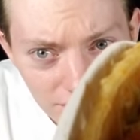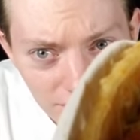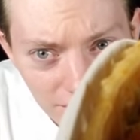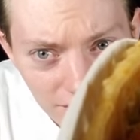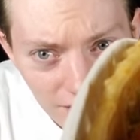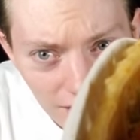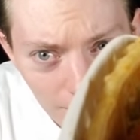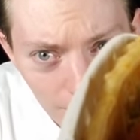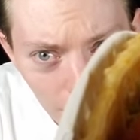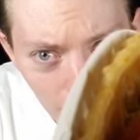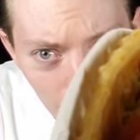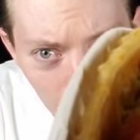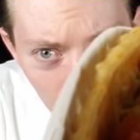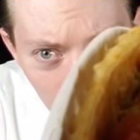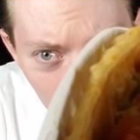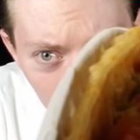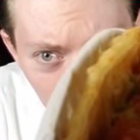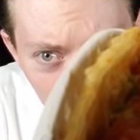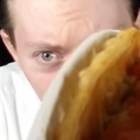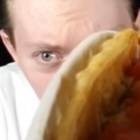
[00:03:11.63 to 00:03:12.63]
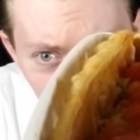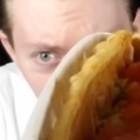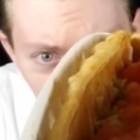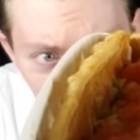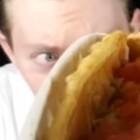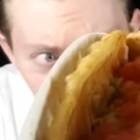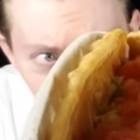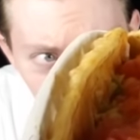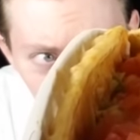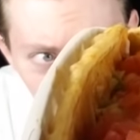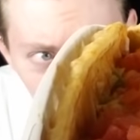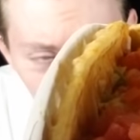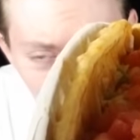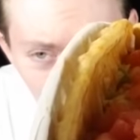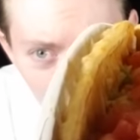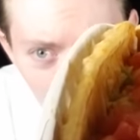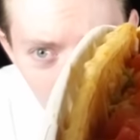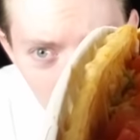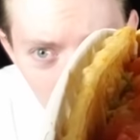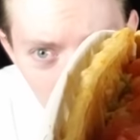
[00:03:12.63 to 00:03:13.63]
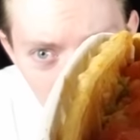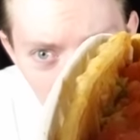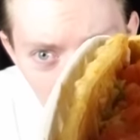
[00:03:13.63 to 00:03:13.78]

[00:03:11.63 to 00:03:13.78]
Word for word: Double Chalupa.